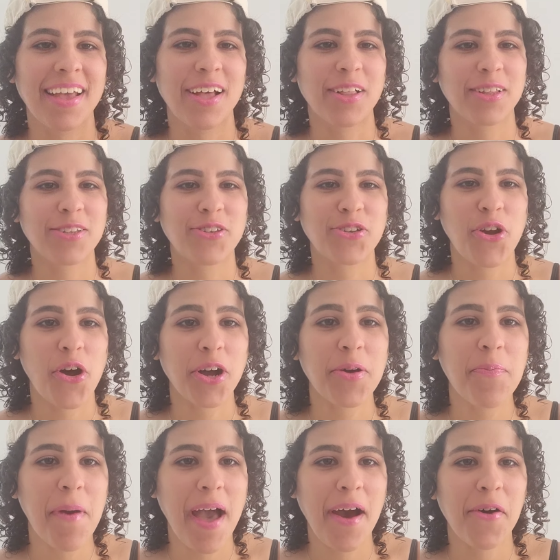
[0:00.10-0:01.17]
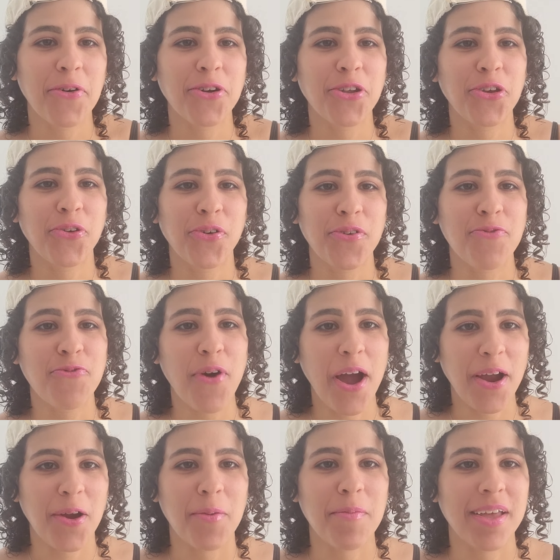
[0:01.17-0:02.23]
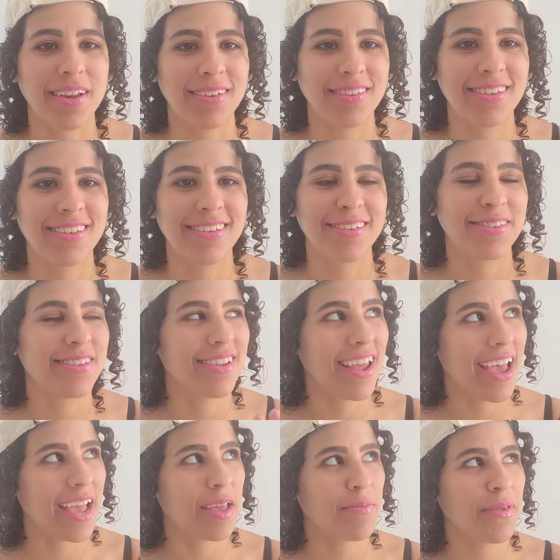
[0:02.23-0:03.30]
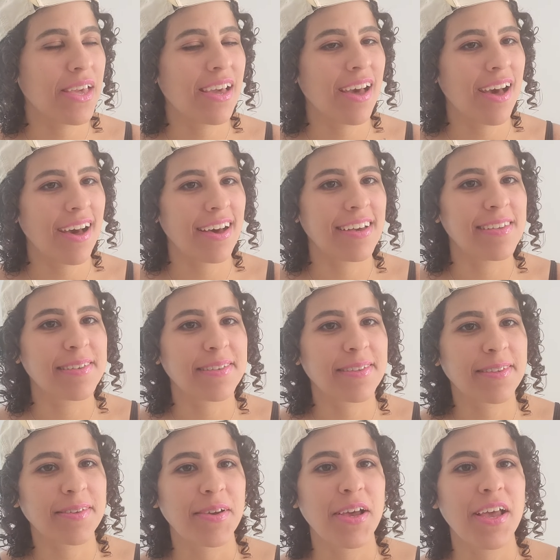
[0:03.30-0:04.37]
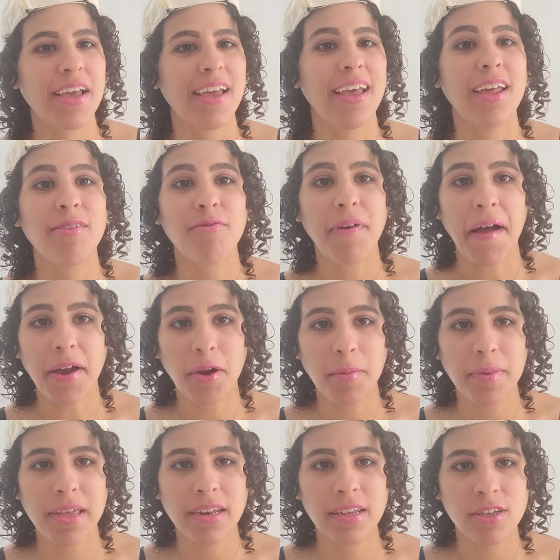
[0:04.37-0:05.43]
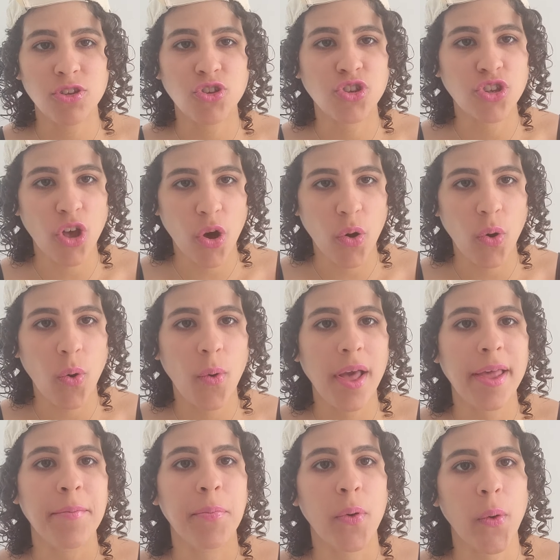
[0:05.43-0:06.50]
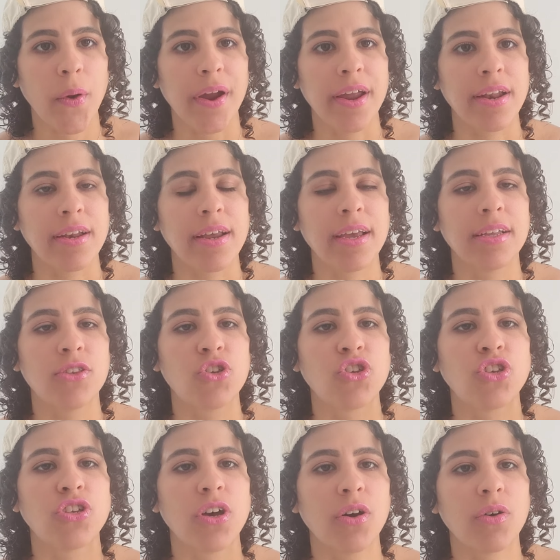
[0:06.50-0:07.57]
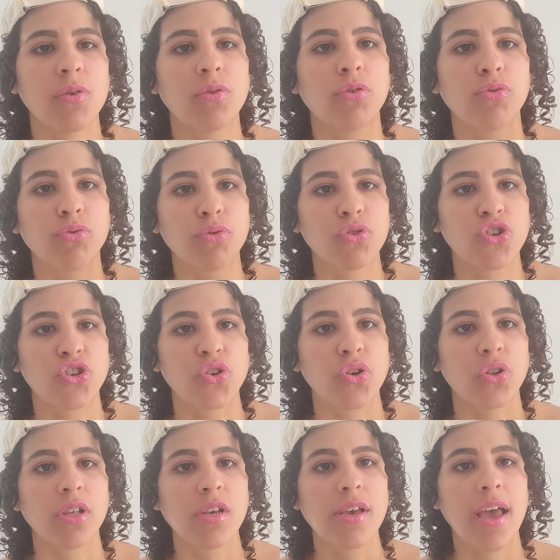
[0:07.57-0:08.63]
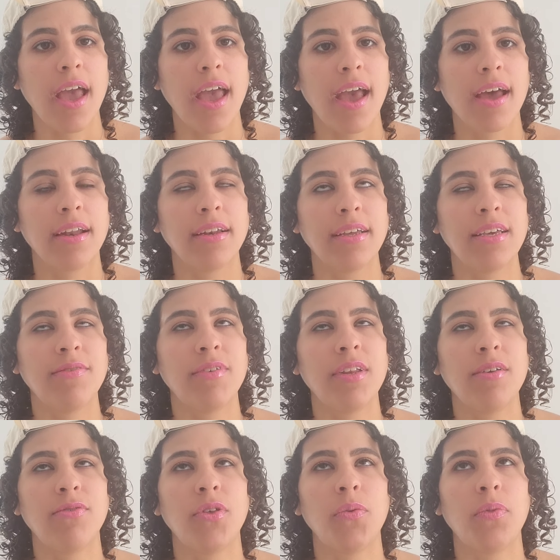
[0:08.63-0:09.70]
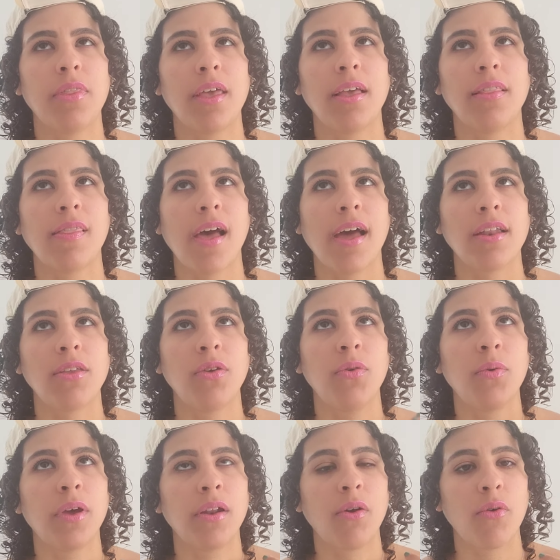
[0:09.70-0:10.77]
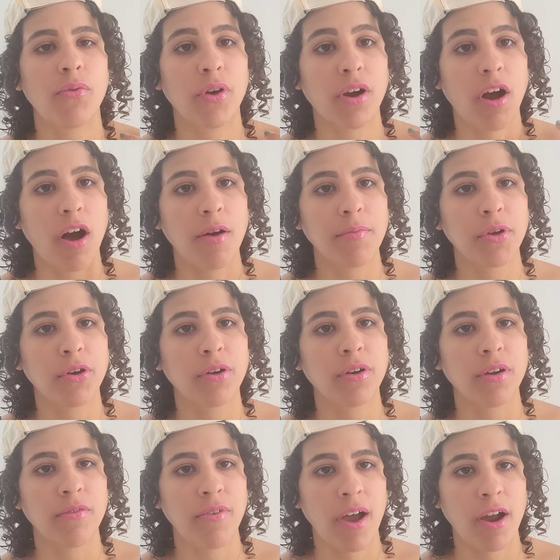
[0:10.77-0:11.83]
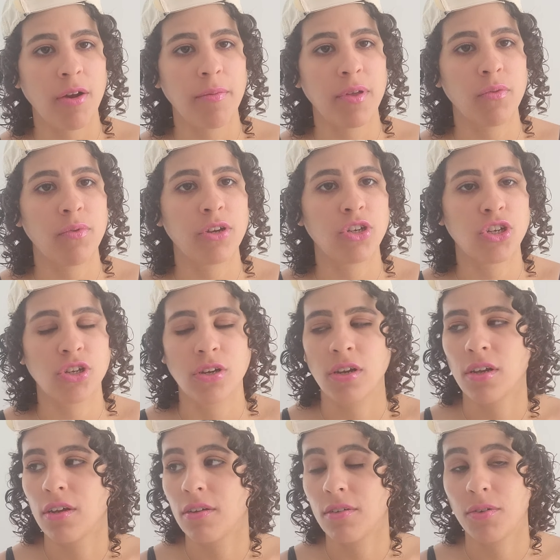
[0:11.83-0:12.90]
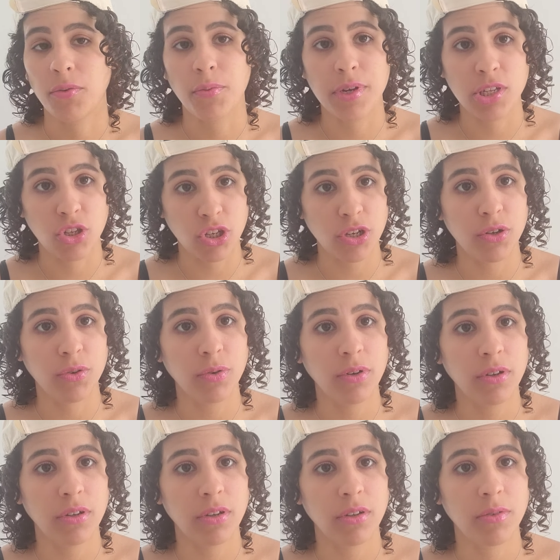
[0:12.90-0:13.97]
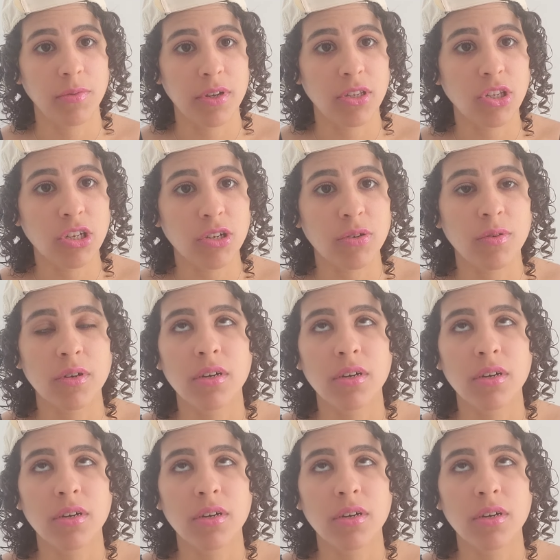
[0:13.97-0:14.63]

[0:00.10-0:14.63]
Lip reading: Let's talk about your environment today because environment is so important. It's so crucial. And even if you think that you can overcome your environment, which we do, we do,